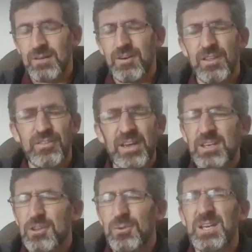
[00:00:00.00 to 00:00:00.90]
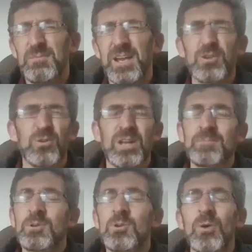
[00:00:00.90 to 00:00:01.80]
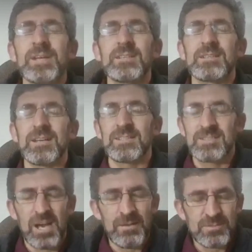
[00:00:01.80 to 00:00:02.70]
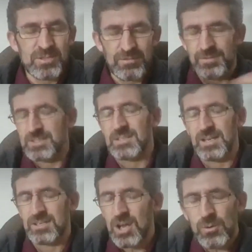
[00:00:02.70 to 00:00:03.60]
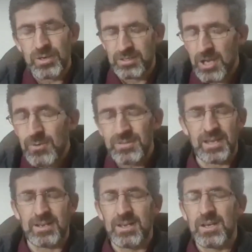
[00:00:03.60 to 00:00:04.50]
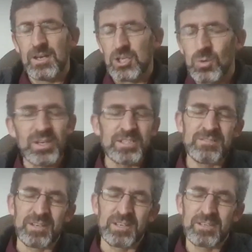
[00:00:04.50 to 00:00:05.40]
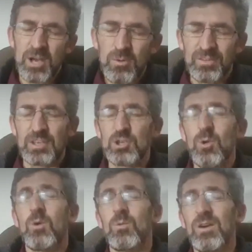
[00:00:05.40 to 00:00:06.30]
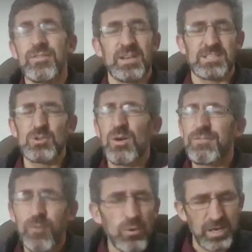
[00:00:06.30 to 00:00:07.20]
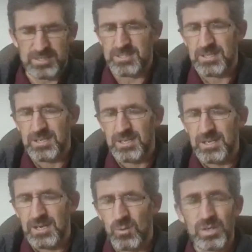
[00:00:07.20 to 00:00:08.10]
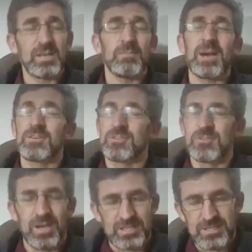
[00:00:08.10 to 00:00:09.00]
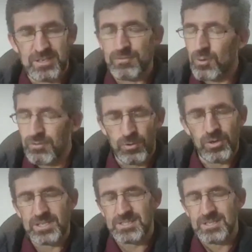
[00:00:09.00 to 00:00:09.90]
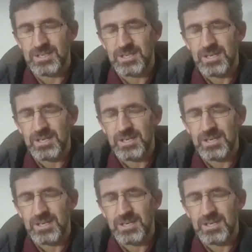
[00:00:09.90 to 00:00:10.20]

Father, thank you that we can make your name great in times of this. And knowing that you will intervene, knowing that you are with us and you are for us. What can man do to us if you are for us?